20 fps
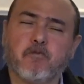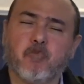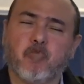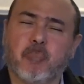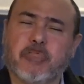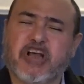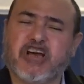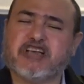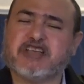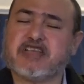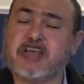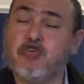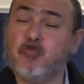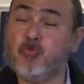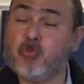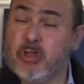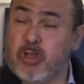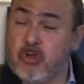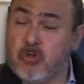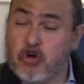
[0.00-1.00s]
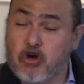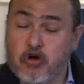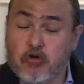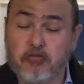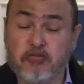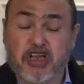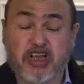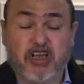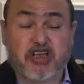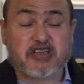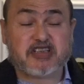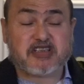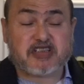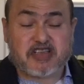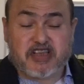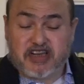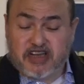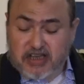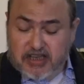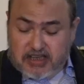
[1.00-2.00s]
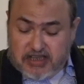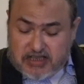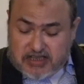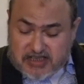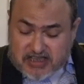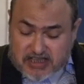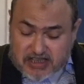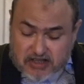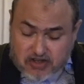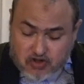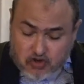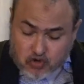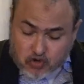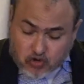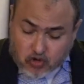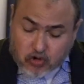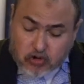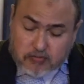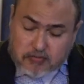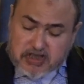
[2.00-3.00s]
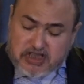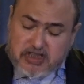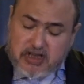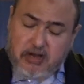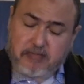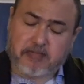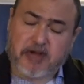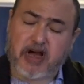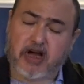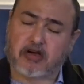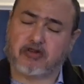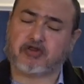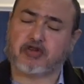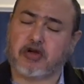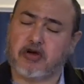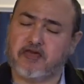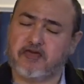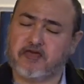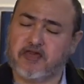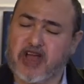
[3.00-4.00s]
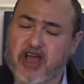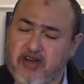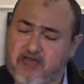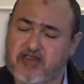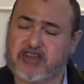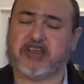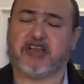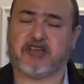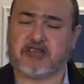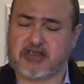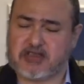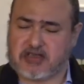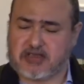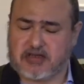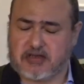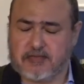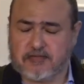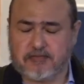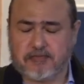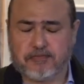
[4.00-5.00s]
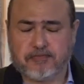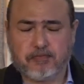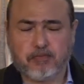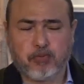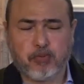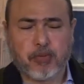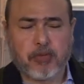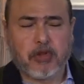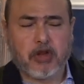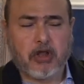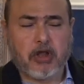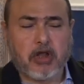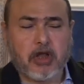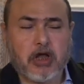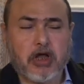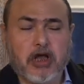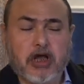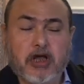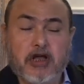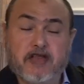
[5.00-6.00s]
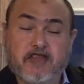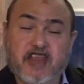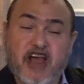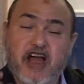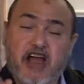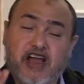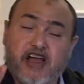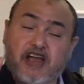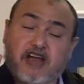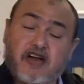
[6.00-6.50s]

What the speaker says: when I say we know, means there is enormous amount of evidence that a